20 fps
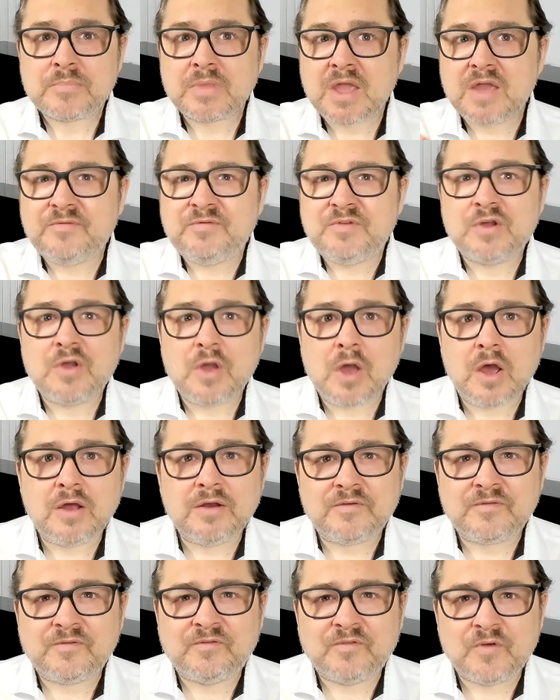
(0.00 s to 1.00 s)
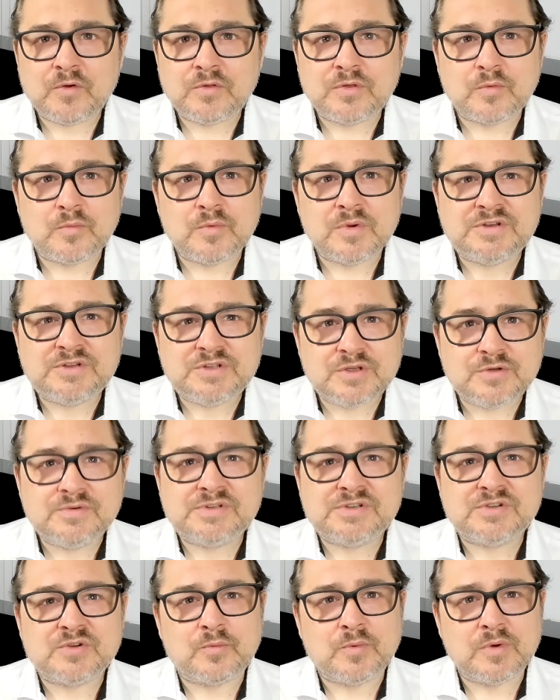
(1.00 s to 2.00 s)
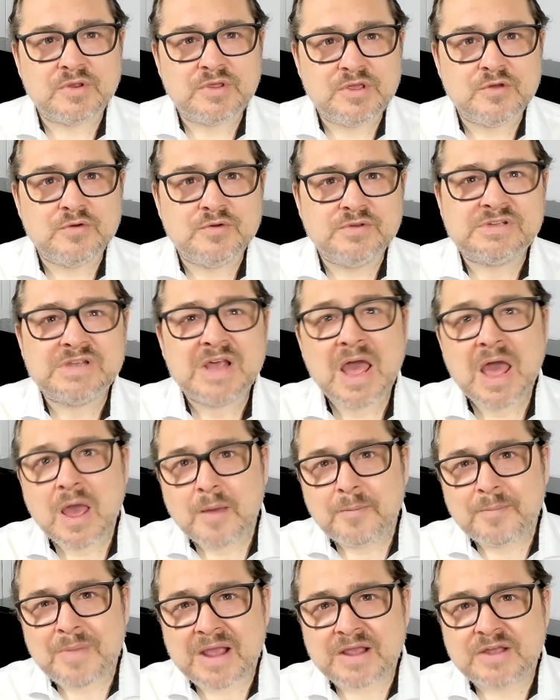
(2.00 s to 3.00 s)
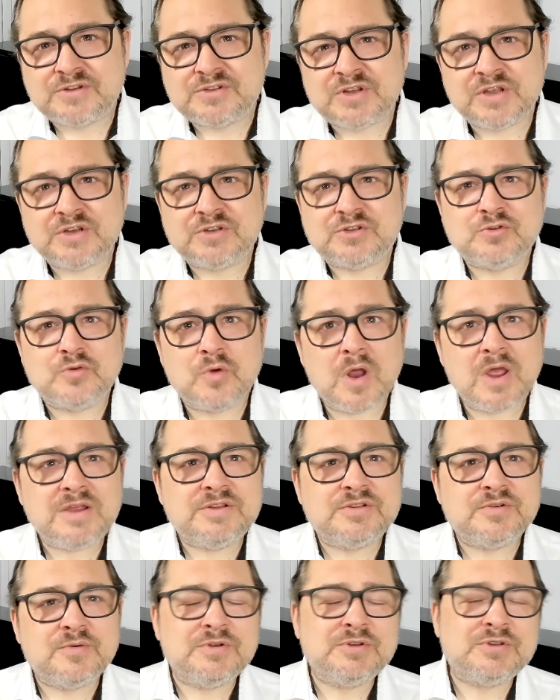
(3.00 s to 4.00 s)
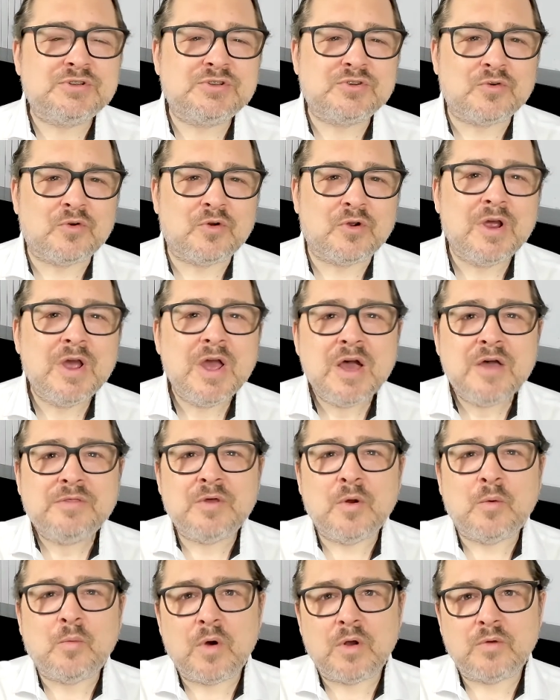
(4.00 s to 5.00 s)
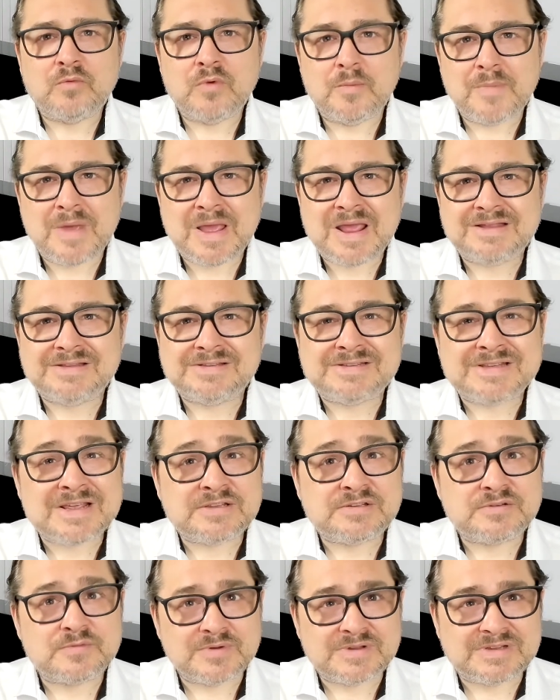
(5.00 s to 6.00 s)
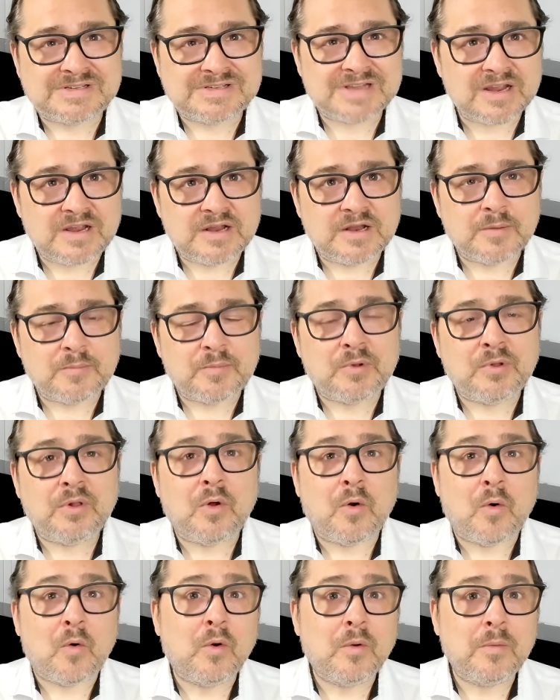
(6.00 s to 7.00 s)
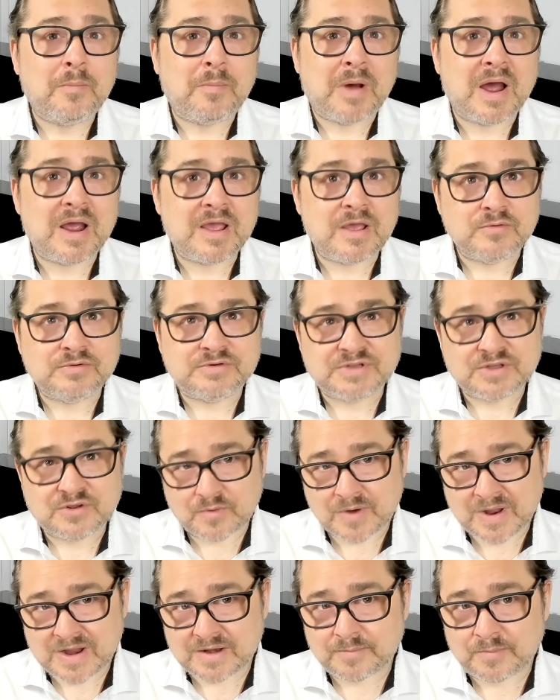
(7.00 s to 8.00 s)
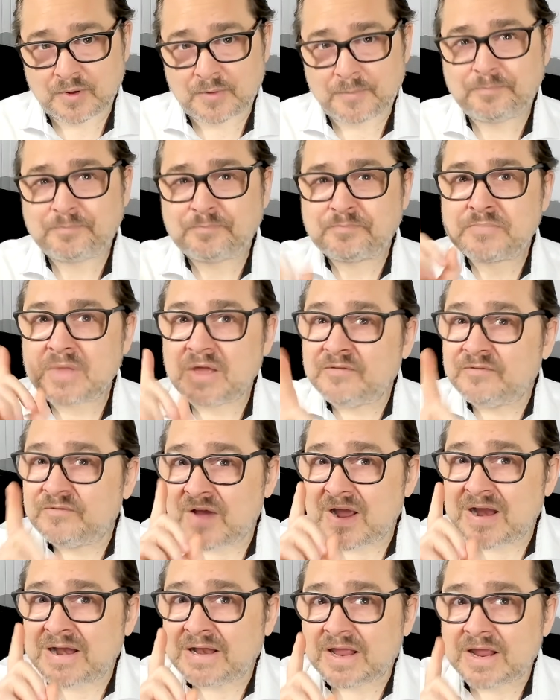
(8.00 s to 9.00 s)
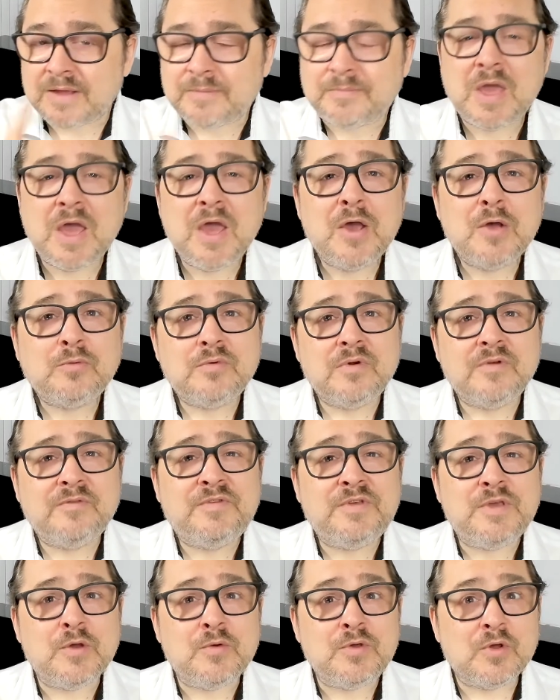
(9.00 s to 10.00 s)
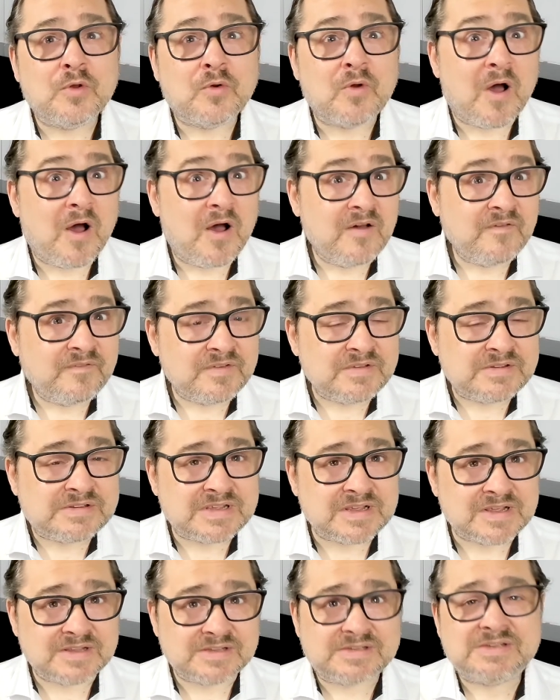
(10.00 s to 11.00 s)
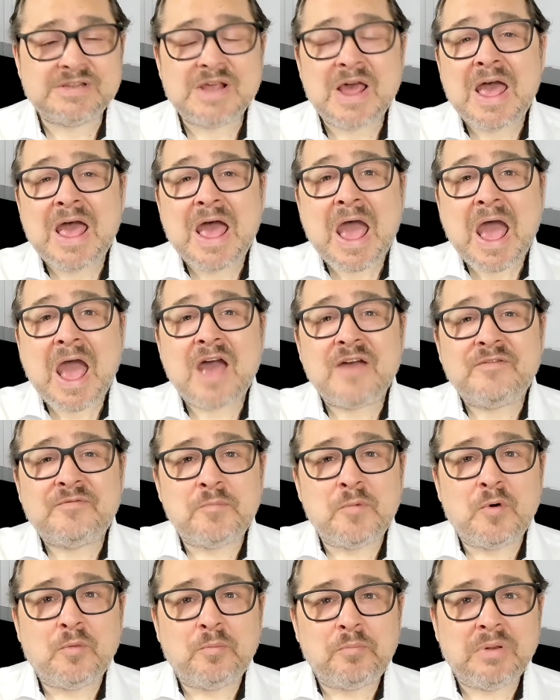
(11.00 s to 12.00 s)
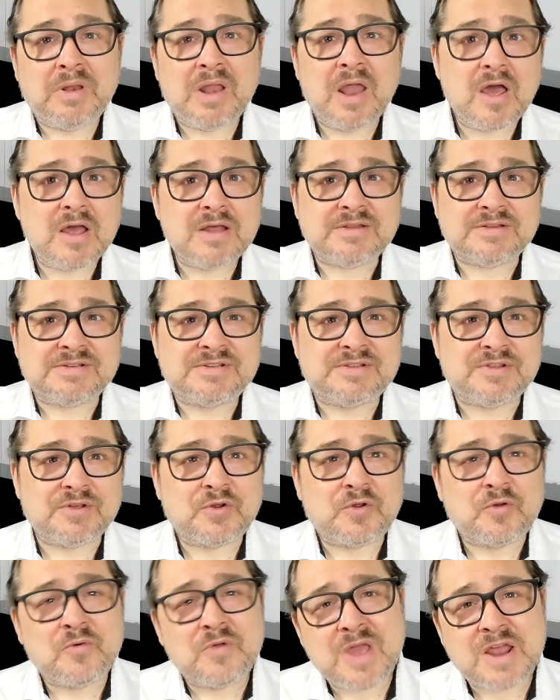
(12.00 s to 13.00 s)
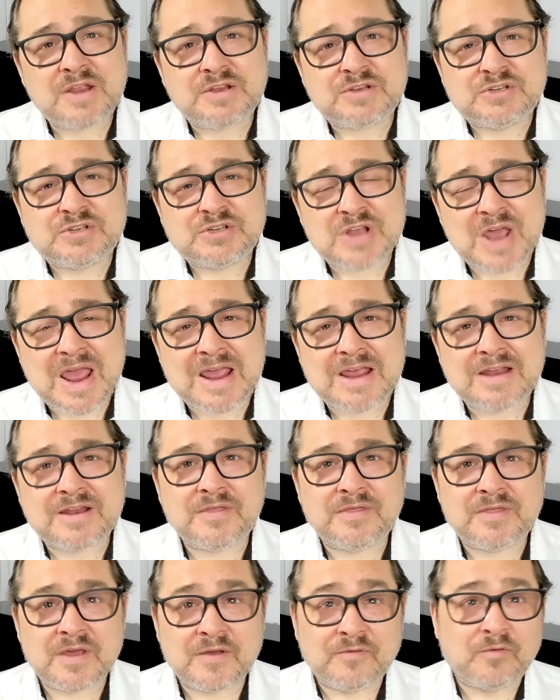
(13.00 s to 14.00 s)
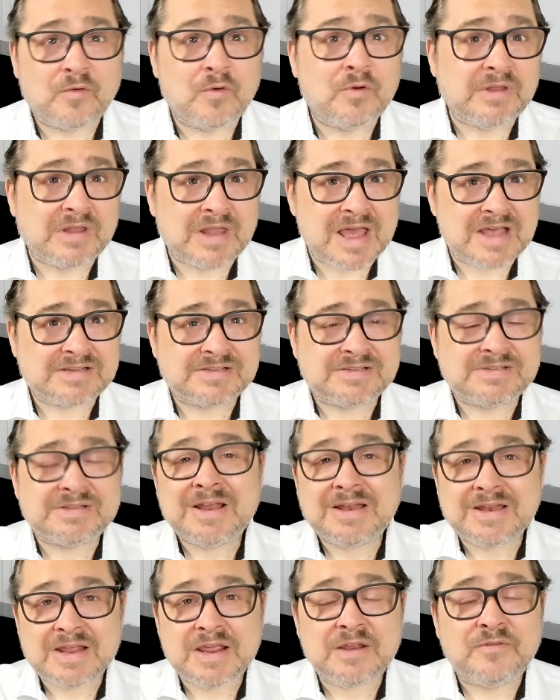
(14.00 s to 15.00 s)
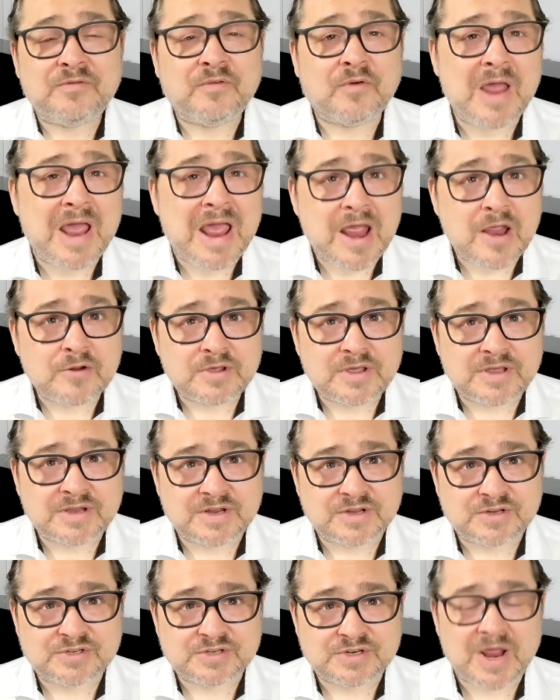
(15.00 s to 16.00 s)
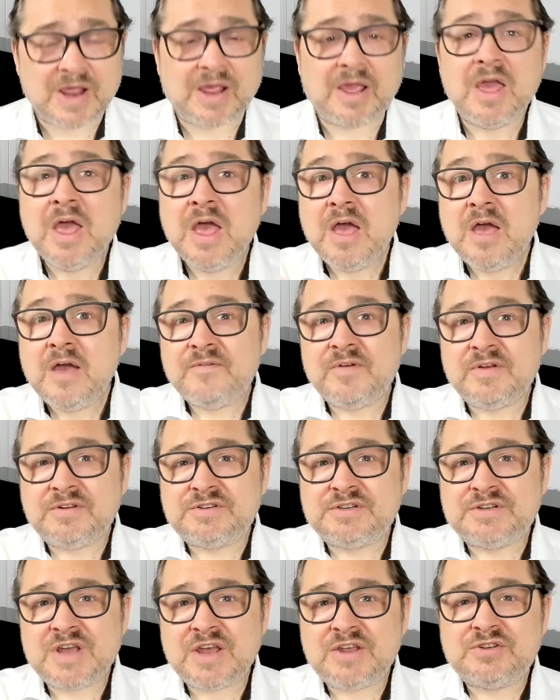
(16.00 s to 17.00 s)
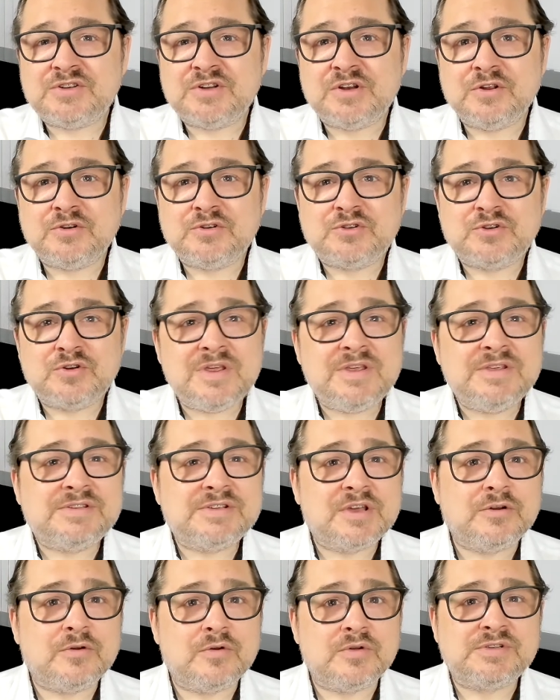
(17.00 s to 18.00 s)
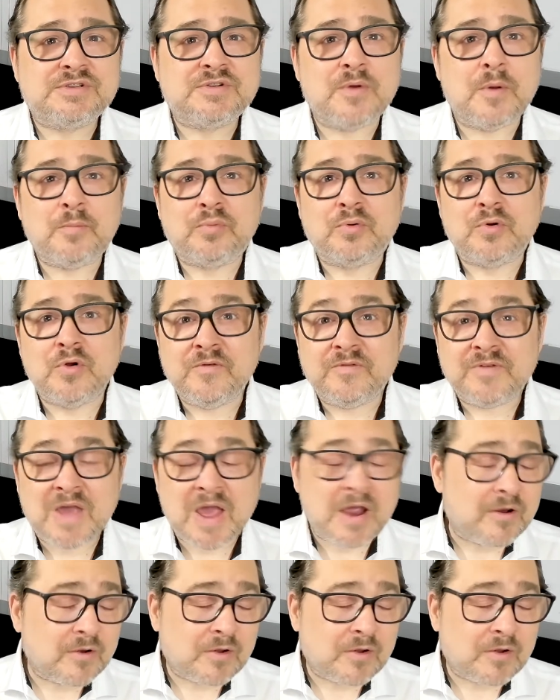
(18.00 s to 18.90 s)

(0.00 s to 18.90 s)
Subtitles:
If you can't further reduce or reuse packaging, try to ensure that what remains is recyclable or biodegradable. And finally, review your offices. Have more plants that create shade and therefore less need for air conditioning. Vegetation and trees can also improve air